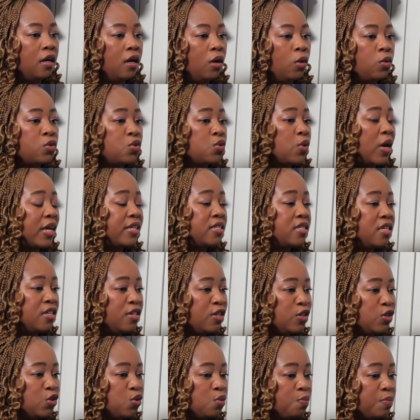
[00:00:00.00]
also
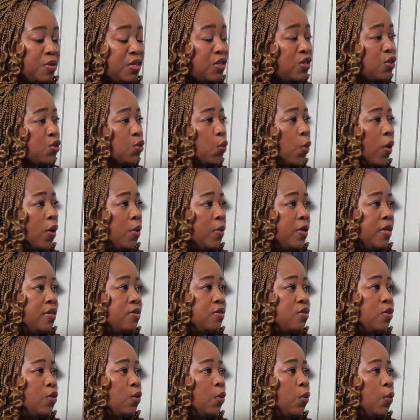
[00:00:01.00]
attending to business
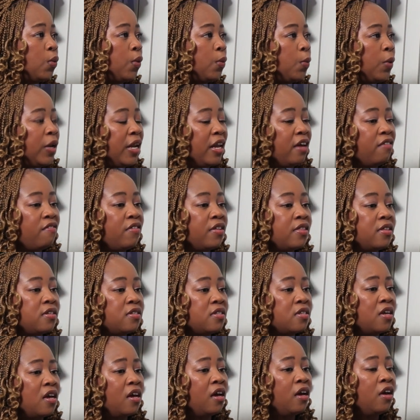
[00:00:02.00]
queries, whenever
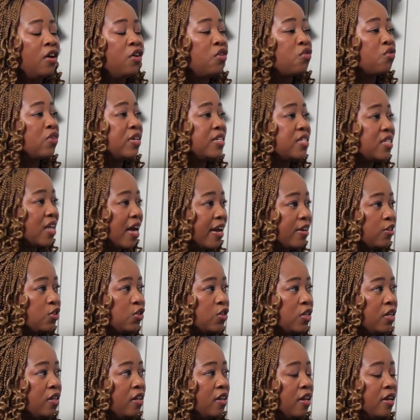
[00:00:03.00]
there's a
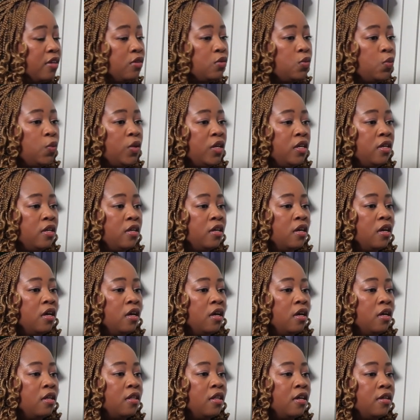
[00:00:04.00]
transaction that we
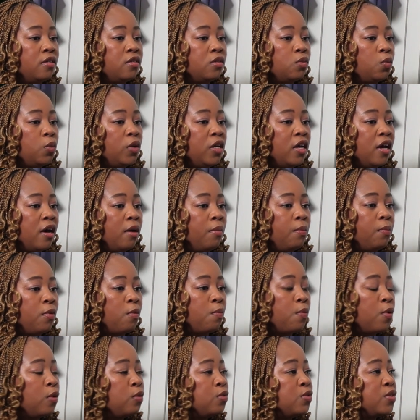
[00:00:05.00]
are
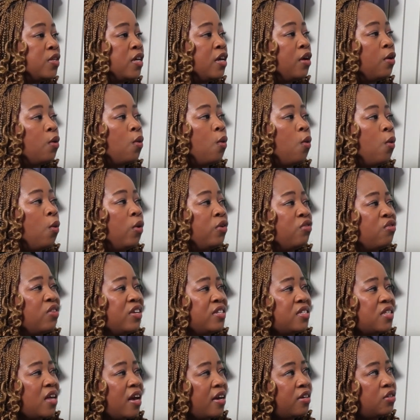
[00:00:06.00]
proposing, or a
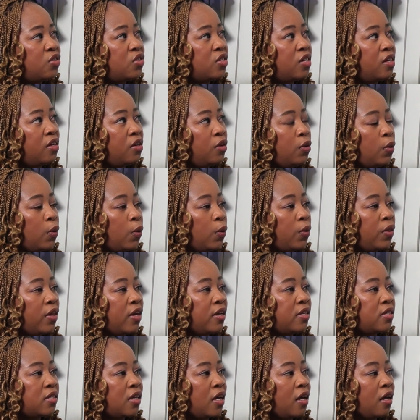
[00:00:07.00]
transaction,
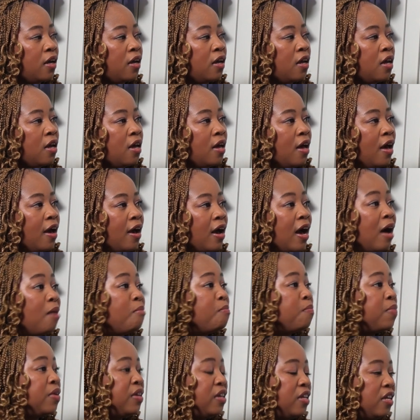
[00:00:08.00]
that a
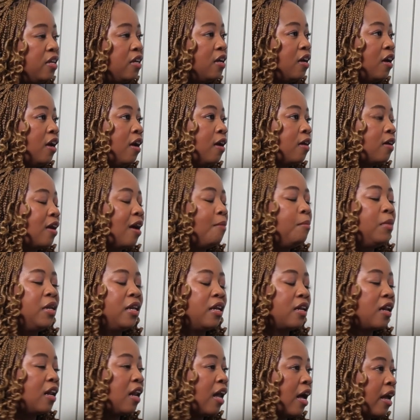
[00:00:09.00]
company,
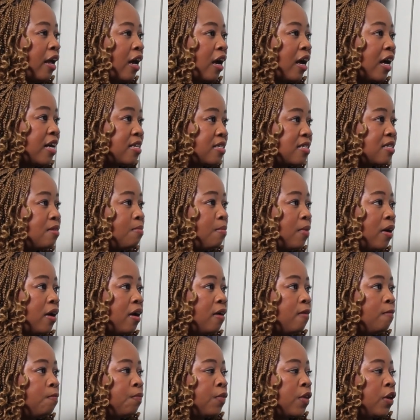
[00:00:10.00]
a customer,
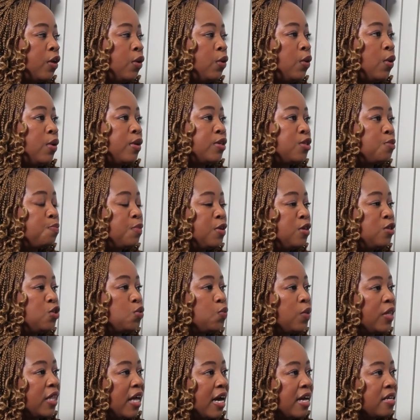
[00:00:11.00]
experience
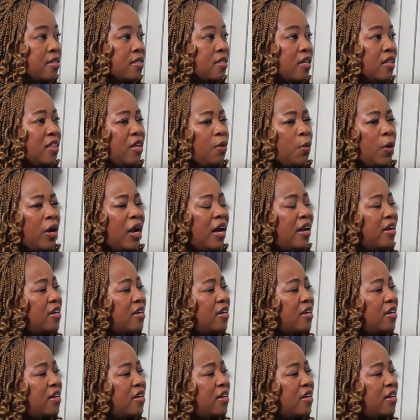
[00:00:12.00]
with us, and they want to